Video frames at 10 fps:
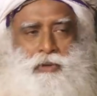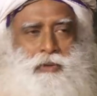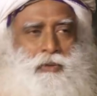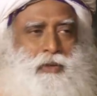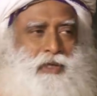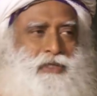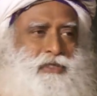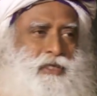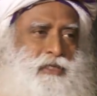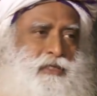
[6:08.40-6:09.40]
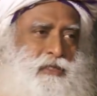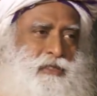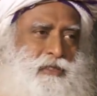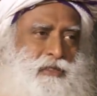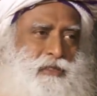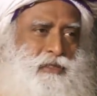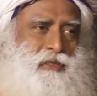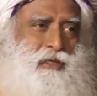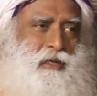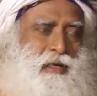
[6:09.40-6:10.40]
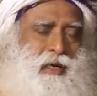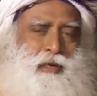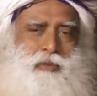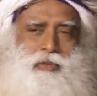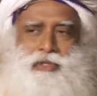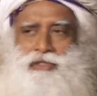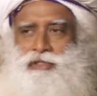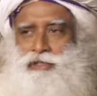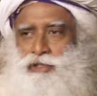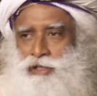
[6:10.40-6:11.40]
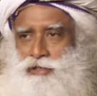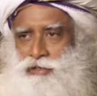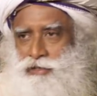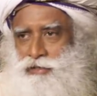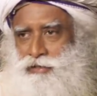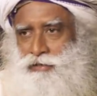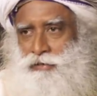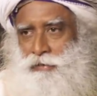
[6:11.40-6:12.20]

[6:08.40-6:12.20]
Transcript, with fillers: what is justice and what is injustice